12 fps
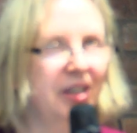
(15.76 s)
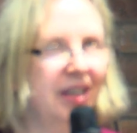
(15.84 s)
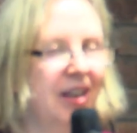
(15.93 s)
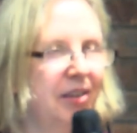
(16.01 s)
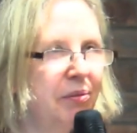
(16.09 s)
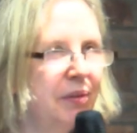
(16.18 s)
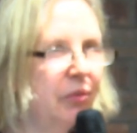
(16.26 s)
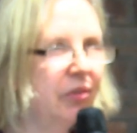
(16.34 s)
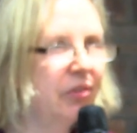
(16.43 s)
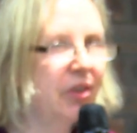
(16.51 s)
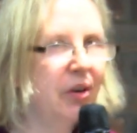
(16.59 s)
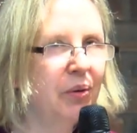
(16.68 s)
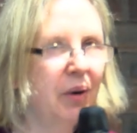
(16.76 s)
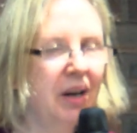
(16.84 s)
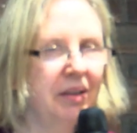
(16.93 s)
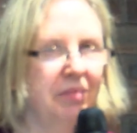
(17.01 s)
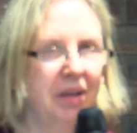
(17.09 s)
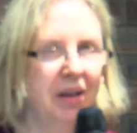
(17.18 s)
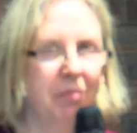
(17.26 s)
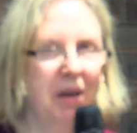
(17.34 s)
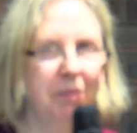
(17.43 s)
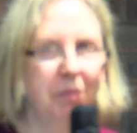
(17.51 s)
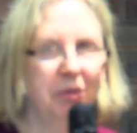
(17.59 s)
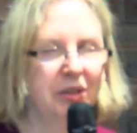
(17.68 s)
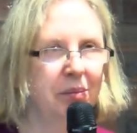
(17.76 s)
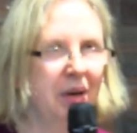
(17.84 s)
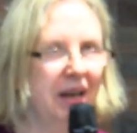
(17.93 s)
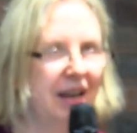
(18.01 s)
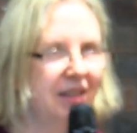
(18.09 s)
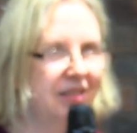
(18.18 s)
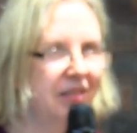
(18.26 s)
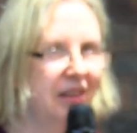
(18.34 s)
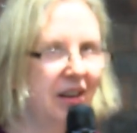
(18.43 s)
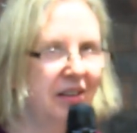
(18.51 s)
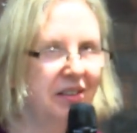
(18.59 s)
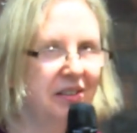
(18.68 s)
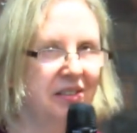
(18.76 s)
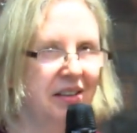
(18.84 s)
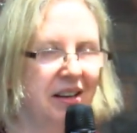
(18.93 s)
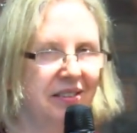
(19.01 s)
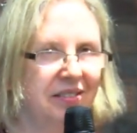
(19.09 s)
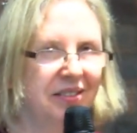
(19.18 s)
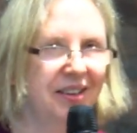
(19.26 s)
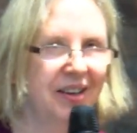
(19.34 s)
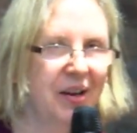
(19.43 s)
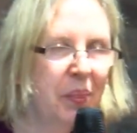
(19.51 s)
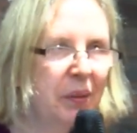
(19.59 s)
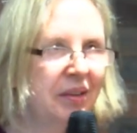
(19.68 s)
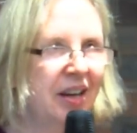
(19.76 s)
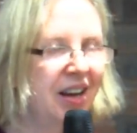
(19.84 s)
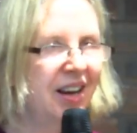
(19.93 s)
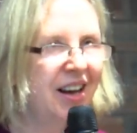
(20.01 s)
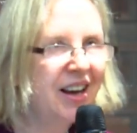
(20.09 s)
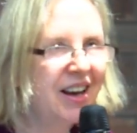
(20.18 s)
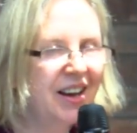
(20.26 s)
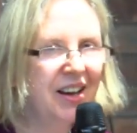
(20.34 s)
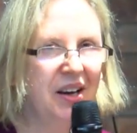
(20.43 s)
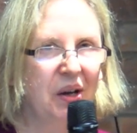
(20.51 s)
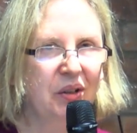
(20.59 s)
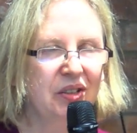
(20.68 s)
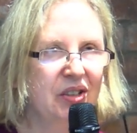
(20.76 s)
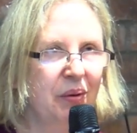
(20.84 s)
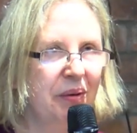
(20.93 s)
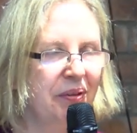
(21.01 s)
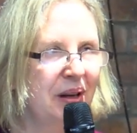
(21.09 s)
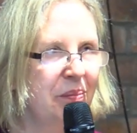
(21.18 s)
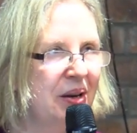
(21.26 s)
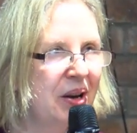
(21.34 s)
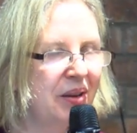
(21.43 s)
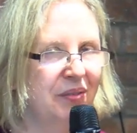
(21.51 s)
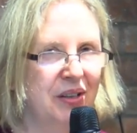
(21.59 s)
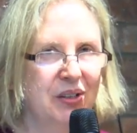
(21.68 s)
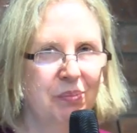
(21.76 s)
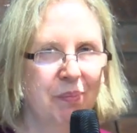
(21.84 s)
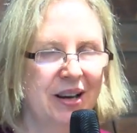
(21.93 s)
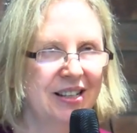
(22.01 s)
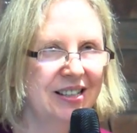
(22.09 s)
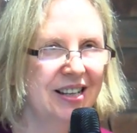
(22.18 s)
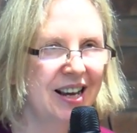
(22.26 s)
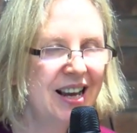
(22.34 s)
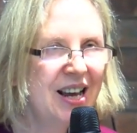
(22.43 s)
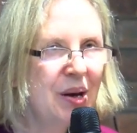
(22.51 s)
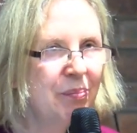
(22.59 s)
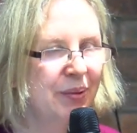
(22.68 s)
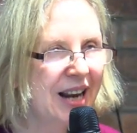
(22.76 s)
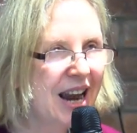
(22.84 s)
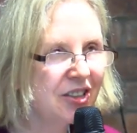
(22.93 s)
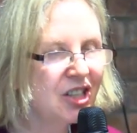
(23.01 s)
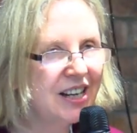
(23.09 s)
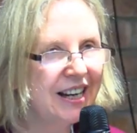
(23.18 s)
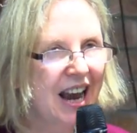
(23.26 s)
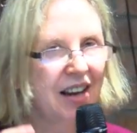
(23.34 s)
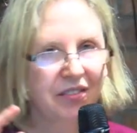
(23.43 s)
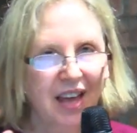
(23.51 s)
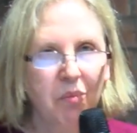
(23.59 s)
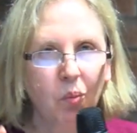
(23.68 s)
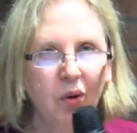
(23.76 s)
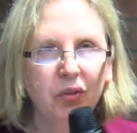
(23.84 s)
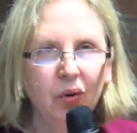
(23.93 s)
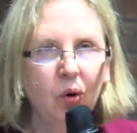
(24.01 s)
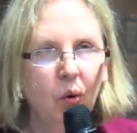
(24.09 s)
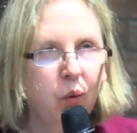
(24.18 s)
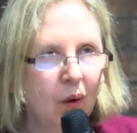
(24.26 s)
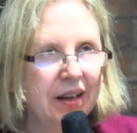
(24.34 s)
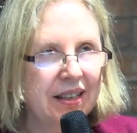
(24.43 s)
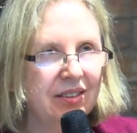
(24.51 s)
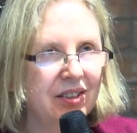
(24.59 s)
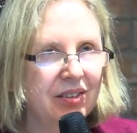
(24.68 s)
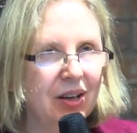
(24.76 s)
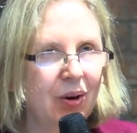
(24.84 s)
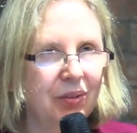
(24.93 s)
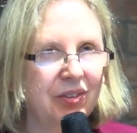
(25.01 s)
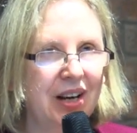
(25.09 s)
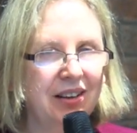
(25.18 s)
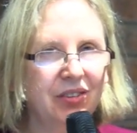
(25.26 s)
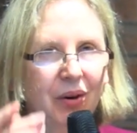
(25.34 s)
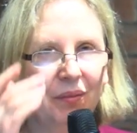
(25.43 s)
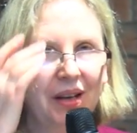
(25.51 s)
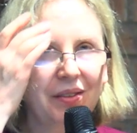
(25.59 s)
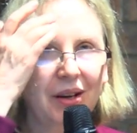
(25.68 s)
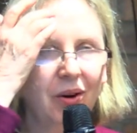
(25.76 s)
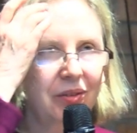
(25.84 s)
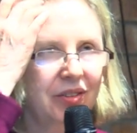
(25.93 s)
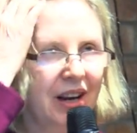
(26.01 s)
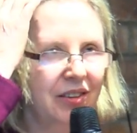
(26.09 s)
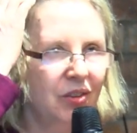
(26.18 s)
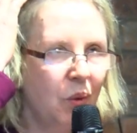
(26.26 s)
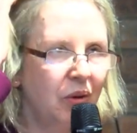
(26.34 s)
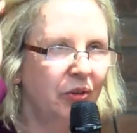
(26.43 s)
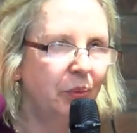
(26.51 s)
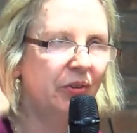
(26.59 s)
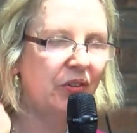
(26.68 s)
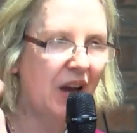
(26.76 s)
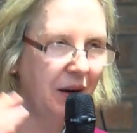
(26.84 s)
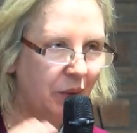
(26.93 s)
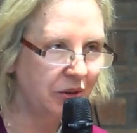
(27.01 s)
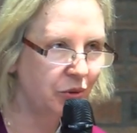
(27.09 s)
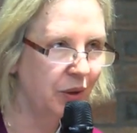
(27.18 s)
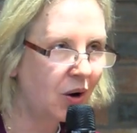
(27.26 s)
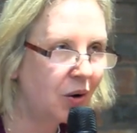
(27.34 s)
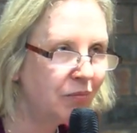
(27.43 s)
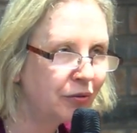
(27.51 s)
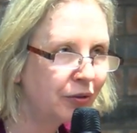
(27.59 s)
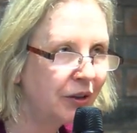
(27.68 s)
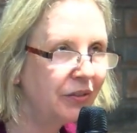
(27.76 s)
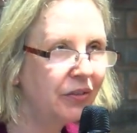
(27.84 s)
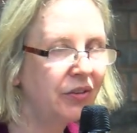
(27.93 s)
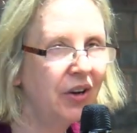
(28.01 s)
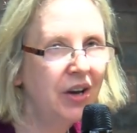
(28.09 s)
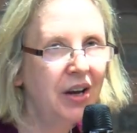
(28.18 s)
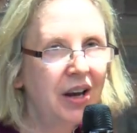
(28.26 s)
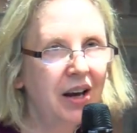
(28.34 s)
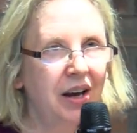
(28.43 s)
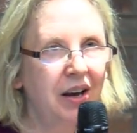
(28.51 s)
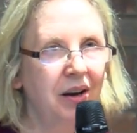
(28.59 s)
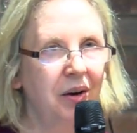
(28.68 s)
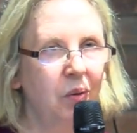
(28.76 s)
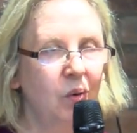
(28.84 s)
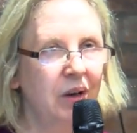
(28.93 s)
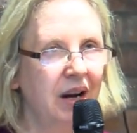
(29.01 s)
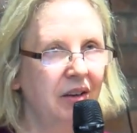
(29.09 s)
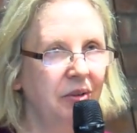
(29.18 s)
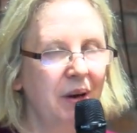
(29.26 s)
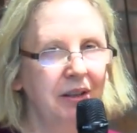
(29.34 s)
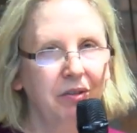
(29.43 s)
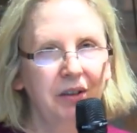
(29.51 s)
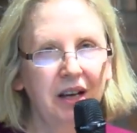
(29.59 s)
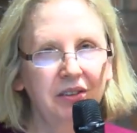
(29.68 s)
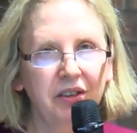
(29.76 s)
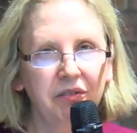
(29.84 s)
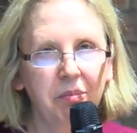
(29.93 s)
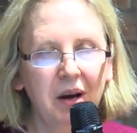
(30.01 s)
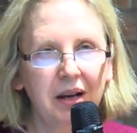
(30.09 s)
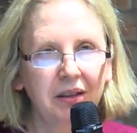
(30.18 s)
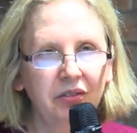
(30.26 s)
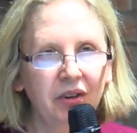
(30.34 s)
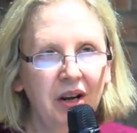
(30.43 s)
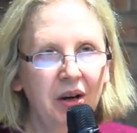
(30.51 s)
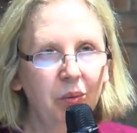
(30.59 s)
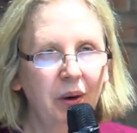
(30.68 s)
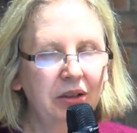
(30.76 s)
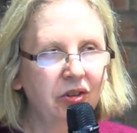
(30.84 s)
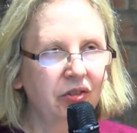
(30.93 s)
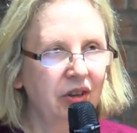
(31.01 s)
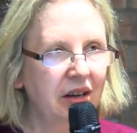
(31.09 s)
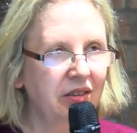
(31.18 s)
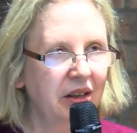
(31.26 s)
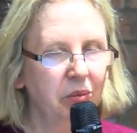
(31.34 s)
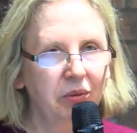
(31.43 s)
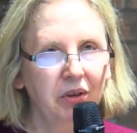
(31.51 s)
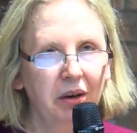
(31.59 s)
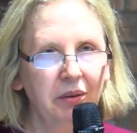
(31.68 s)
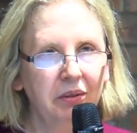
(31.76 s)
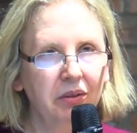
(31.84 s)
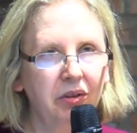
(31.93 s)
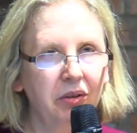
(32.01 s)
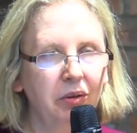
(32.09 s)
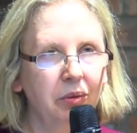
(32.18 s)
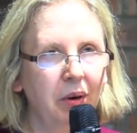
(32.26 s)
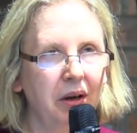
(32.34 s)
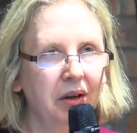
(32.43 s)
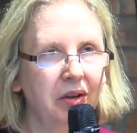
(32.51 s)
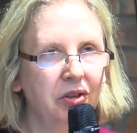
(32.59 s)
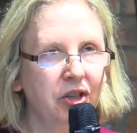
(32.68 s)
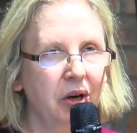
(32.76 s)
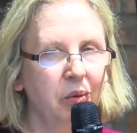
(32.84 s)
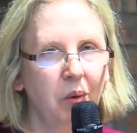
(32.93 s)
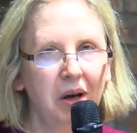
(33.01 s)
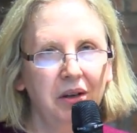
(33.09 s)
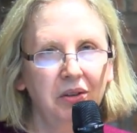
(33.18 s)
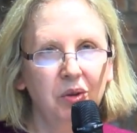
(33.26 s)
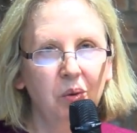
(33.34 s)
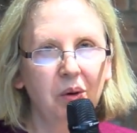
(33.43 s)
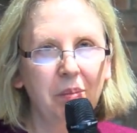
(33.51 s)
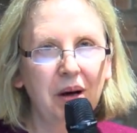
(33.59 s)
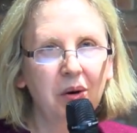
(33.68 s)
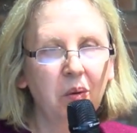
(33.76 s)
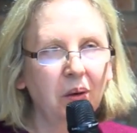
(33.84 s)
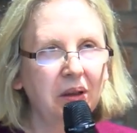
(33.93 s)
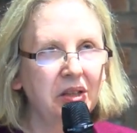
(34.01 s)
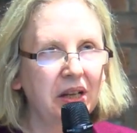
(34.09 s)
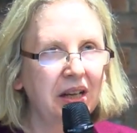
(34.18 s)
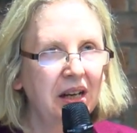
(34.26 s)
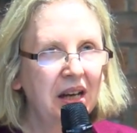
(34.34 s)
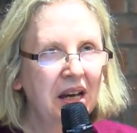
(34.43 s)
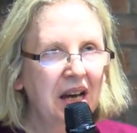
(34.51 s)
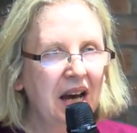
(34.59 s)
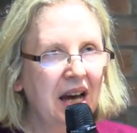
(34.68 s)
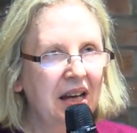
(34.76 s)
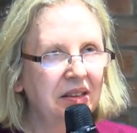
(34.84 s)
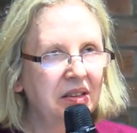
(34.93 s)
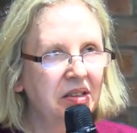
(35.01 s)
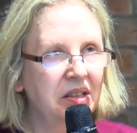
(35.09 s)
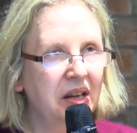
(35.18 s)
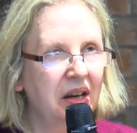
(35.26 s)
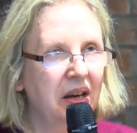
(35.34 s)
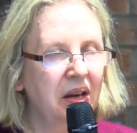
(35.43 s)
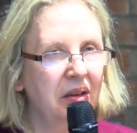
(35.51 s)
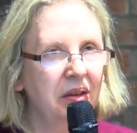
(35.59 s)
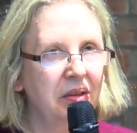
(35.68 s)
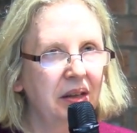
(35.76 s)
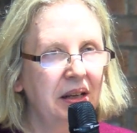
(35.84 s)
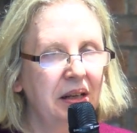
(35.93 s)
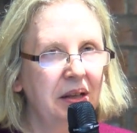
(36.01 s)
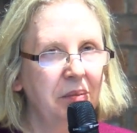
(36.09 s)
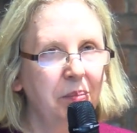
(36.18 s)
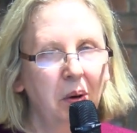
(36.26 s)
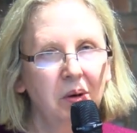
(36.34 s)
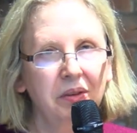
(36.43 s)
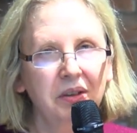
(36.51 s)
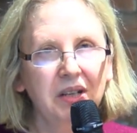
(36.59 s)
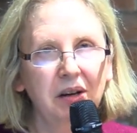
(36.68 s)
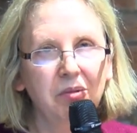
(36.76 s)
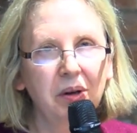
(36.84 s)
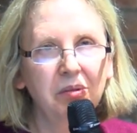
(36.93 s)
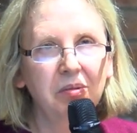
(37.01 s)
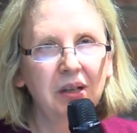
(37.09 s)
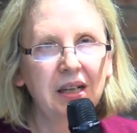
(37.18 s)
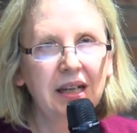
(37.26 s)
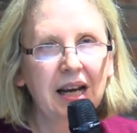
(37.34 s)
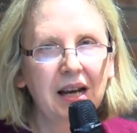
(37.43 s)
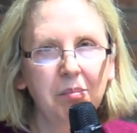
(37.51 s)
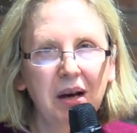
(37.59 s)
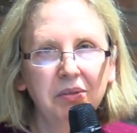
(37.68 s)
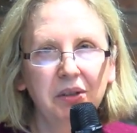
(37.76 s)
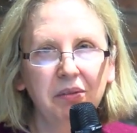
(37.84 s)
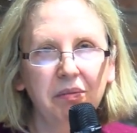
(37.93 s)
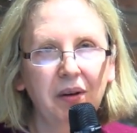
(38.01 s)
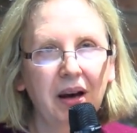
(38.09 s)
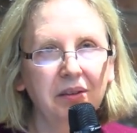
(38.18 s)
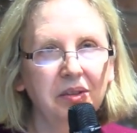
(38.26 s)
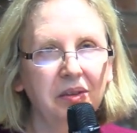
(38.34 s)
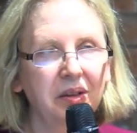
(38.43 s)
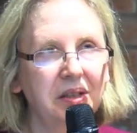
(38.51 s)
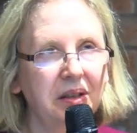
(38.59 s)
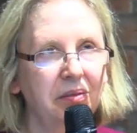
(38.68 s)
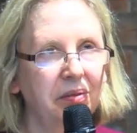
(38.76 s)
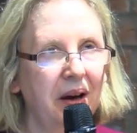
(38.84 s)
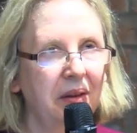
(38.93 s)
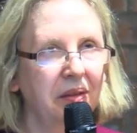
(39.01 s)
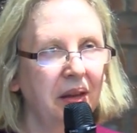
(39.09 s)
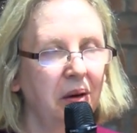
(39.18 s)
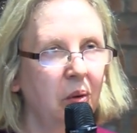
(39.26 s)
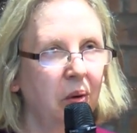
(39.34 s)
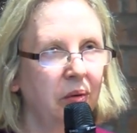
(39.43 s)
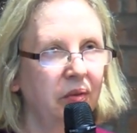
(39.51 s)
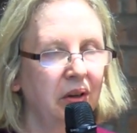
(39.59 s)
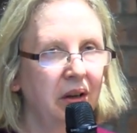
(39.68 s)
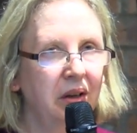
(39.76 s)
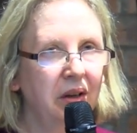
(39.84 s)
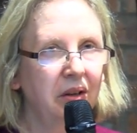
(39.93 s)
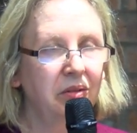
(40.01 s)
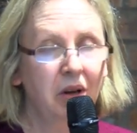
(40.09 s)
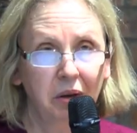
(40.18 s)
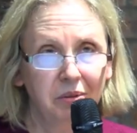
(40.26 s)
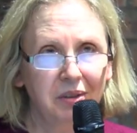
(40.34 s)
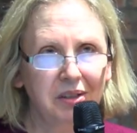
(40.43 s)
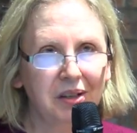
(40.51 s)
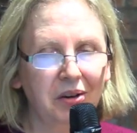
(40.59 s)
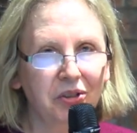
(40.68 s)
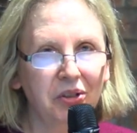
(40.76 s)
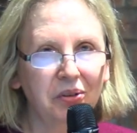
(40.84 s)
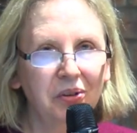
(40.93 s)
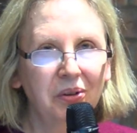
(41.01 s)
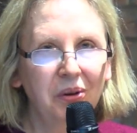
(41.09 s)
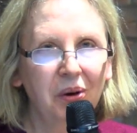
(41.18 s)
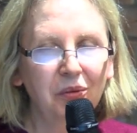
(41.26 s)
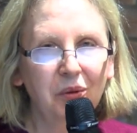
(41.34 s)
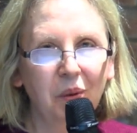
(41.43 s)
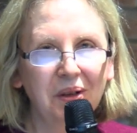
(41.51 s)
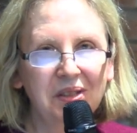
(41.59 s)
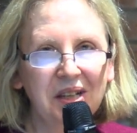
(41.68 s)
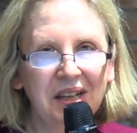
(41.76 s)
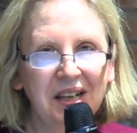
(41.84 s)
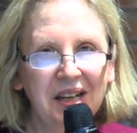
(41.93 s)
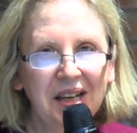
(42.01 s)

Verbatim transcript: it kind of feels as though I, I might be putting my head in the lion's den. uh, so I feel a bit nervous. But, uh, but actually, that wasn't quite the context of it. The context was, was that I went to a conference uh, organised by Creative Minds, which said it was going to uh, show work and talk about quality. And uh, the blog that I wrote really came out of the fact that, in fact, there was no discussion of quality.